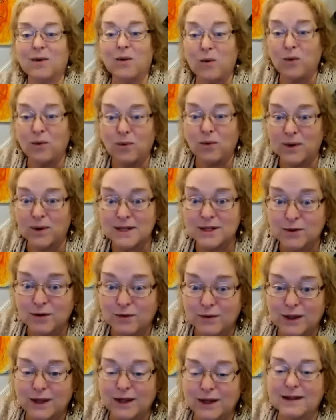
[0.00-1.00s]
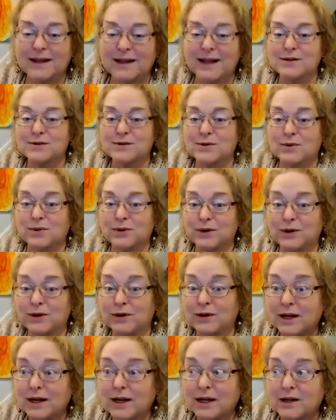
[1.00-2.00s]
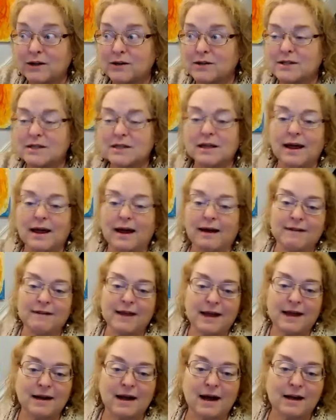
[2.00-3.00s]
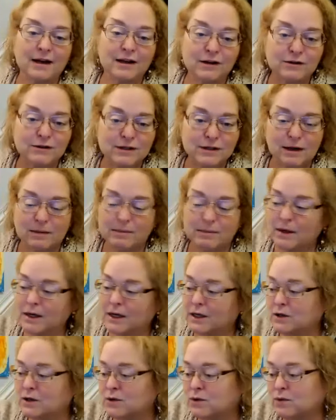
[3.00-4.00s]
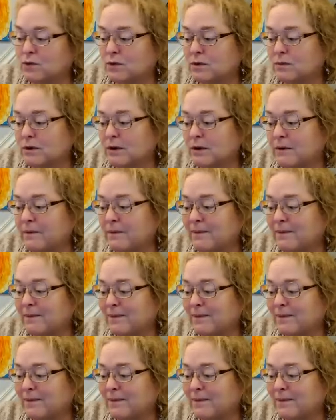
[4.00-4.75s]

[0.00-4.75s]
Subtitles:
Ooh, what's over the next corner? You still have that knot in your stomach. It's normal.